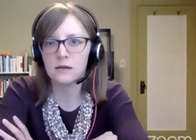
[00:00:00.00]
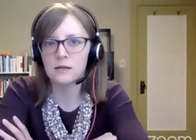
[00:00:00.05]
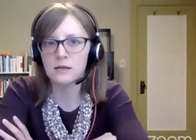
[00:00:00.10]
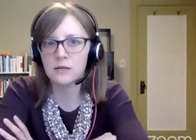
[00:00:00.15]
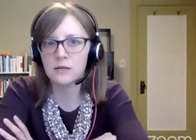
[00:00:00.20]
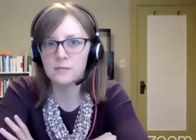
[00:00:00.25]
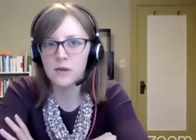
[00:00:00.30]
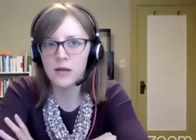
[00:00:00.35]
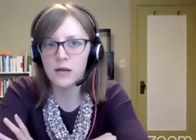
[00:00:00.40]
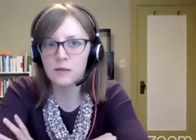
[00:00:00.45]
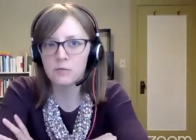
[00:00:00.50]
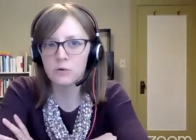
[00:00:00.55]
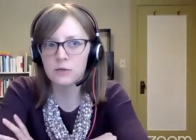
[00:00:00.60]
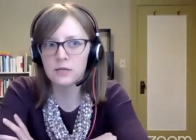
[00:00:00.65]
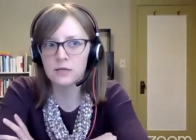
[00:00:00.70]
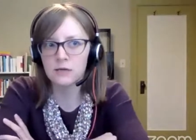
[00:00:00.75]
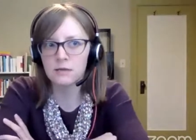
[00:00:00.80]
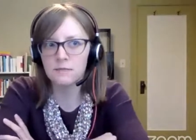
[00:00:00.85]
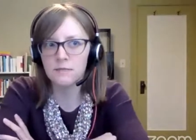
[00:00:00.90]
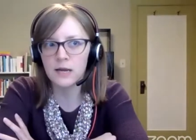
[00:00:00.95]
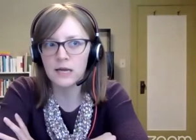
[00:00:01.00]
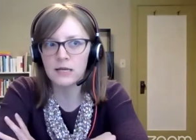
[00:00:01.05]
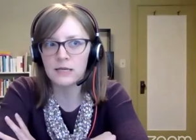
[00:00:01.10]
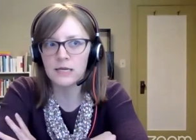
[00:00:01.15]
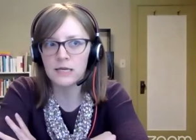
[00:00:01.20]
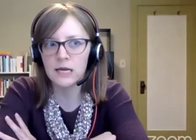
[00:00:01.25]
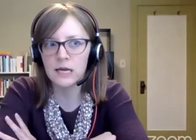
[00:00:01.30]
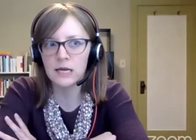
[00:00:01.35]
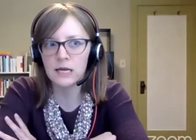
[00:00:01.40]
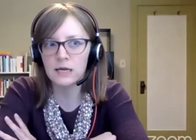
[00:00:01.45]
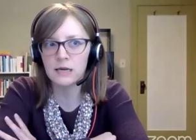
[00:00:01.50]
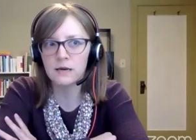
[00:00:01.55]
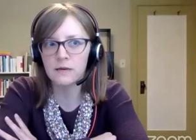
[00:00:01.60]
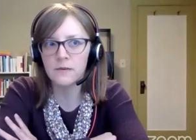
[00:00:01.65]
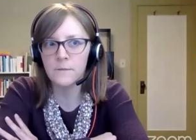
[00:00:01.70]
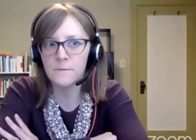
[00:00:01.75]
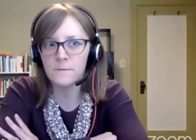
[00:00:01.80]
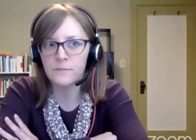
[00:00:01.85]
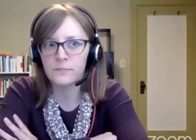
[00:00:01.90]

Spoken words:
to be able to maintain